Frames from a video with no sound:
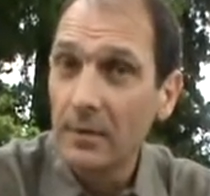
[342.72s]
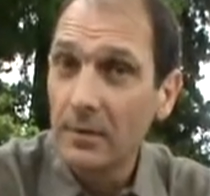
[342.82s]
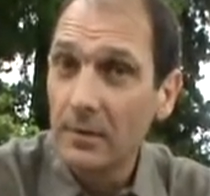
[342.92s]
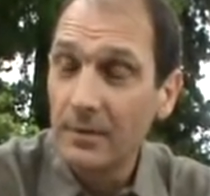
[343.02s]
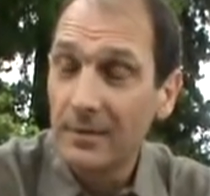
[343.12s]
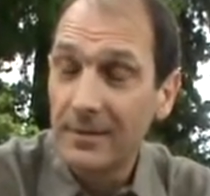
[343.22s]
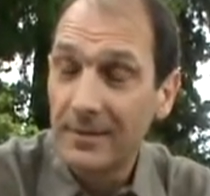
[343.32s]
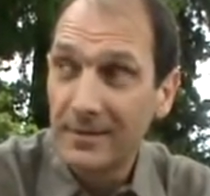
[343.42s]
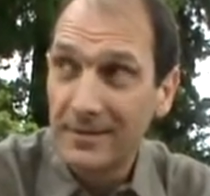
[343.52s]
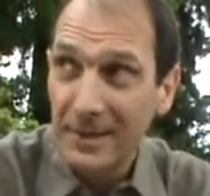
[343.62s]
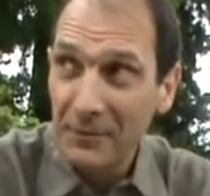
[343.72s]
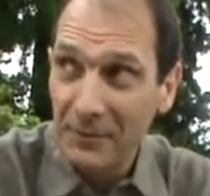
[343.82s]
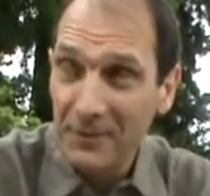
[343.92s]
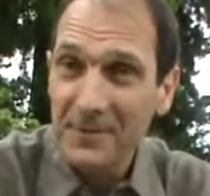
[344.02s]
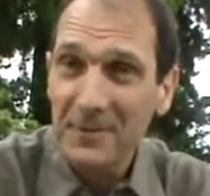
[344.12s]

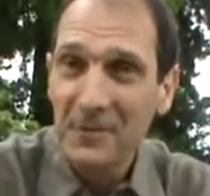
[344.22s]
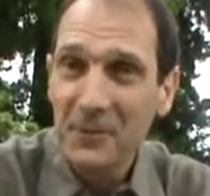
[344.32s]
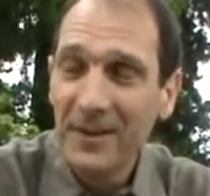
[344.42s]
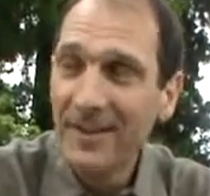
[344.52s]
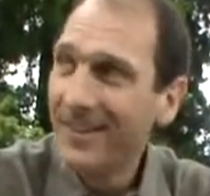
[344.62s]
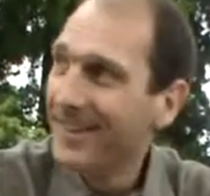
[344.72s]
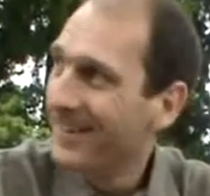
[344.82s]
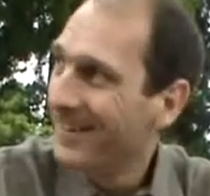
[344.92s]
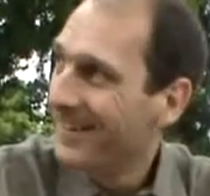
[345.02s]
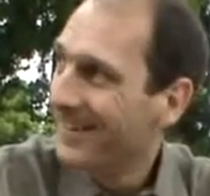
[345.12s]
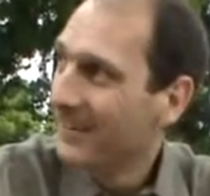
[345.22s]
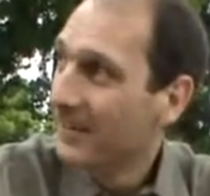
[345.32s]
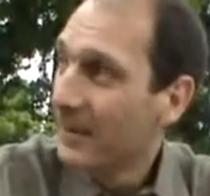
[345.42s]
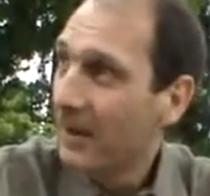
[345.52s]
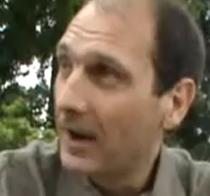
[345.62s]

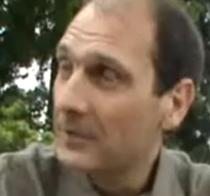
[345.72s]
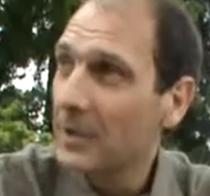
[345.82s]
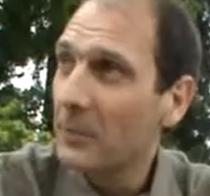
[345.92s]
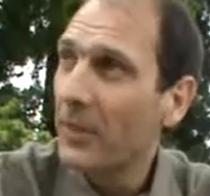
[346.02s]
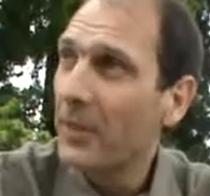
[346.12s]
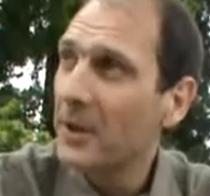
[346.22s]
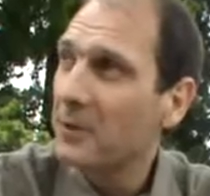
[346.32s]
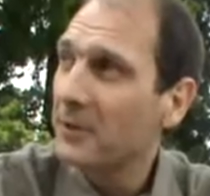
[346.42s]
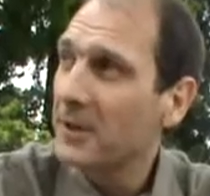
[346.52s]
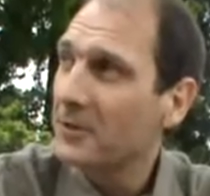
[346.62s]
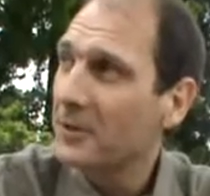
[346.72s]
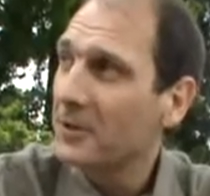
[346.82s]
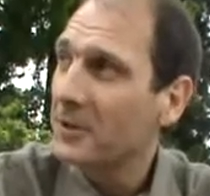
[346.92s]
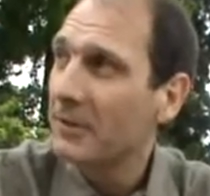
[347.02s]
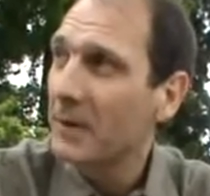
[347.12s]
different. I don't know whether they're agreeing or
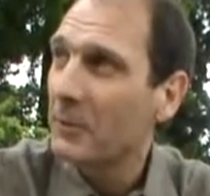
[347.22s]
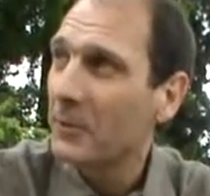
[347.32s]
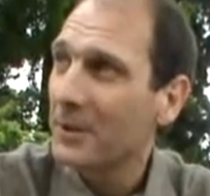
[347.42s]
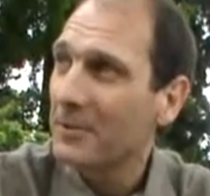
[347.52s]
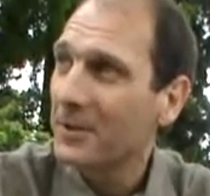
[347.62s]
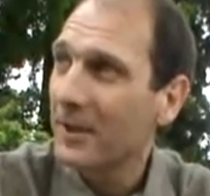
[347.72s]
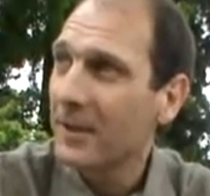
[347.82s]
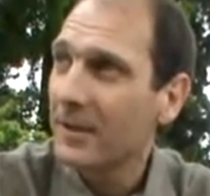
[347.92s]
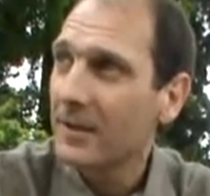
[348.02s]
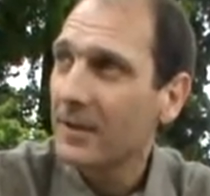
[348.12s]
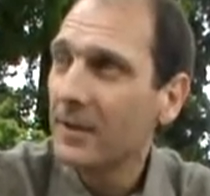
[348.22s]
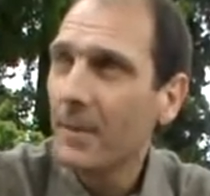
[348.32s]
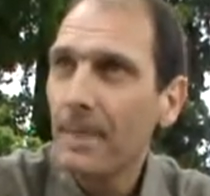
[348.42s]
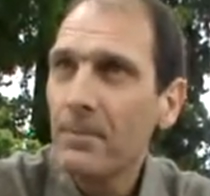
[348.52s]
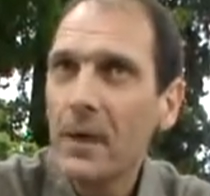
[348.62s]
disagreeing with what I'm saying,
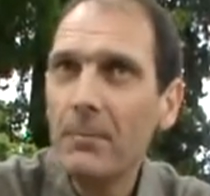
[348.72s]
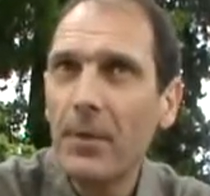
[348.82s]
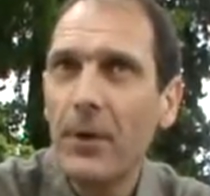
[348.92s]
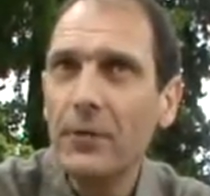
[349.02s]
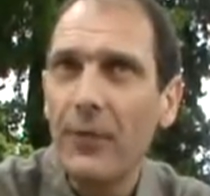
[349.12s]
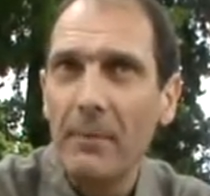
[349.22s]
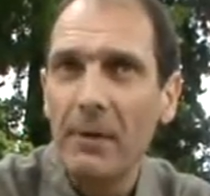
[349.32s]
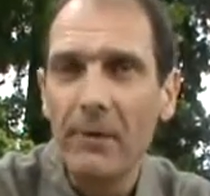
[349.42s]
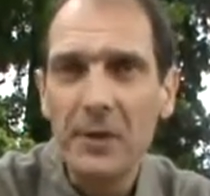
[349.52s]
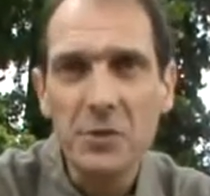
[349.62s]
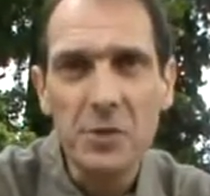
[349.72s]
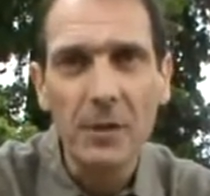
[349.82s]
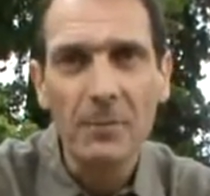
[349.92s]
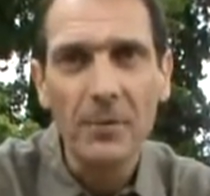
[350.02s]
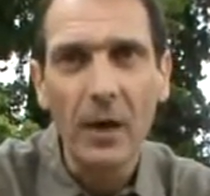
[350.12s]
but those family
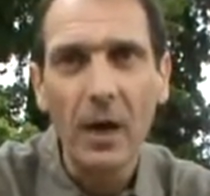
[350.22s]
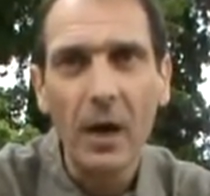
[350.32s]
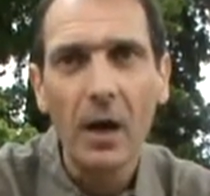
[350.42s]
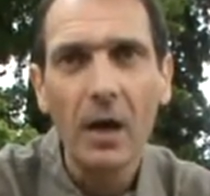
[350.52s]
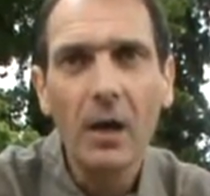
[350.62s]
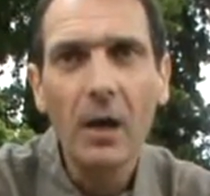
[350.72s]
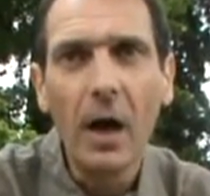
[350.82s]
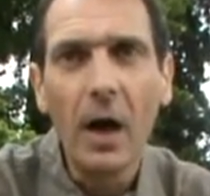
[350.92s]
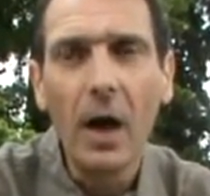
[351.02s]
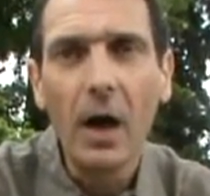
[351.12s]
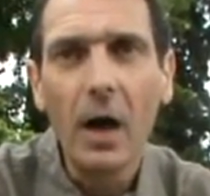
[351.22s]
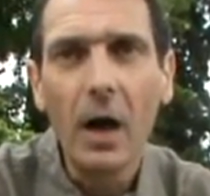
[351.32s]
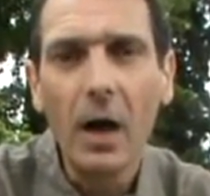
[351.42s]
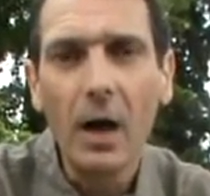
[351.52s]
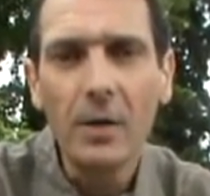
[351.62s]
relationships are
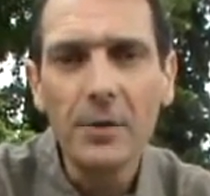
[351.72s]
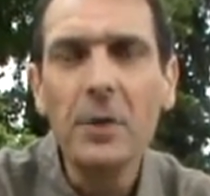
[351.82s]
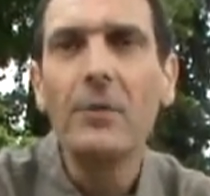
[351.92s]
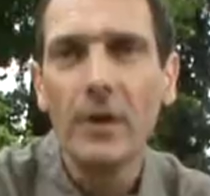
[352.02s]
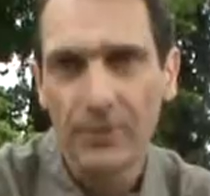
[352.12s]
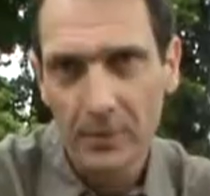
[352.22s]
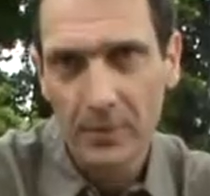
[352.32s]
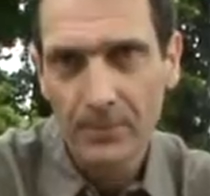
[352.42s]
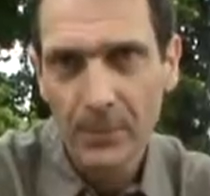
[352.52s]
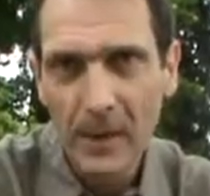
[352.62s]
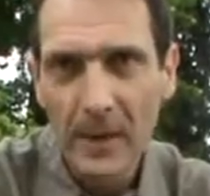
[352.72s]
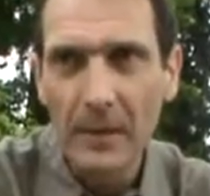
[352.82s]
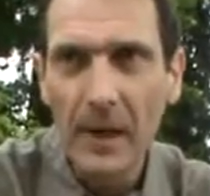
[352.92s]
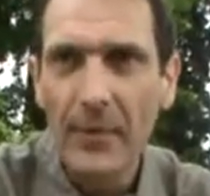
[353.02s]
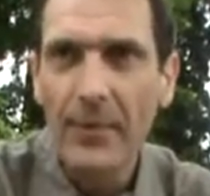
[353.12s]
are universal.
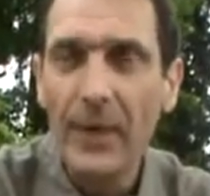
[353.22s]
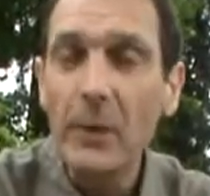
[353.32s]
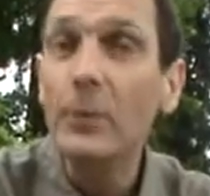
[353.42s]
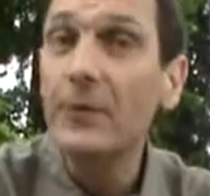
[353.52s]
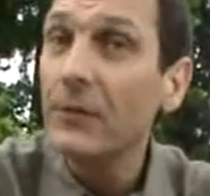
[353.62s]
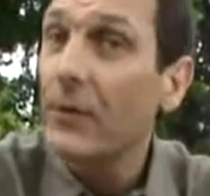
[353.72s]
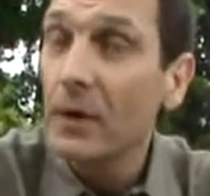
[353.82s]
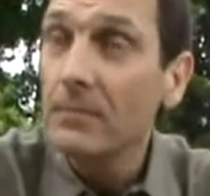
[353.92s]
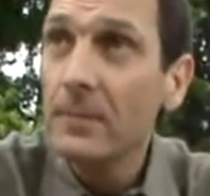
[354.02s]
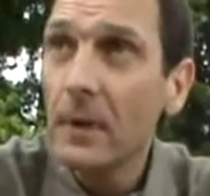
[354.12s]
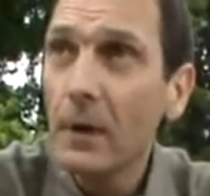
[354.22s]
Right. They will differ